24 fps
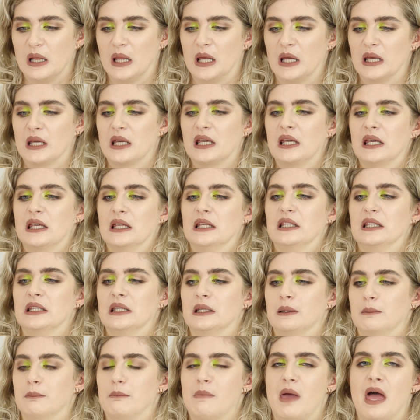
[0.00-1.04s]
like,
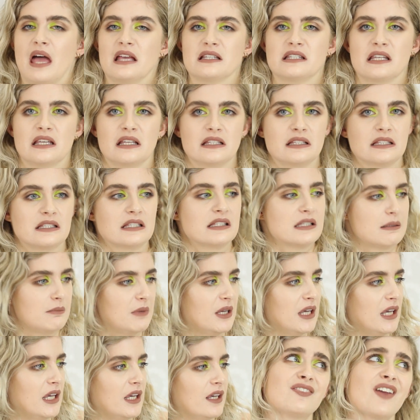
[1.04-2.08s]
peasant to
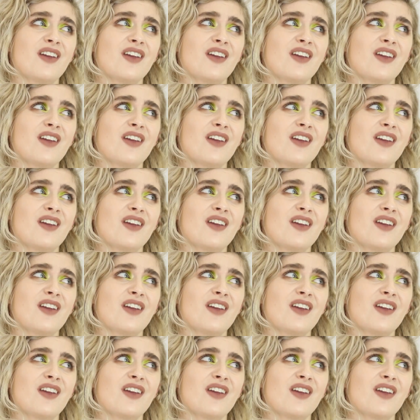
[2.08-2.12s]
me.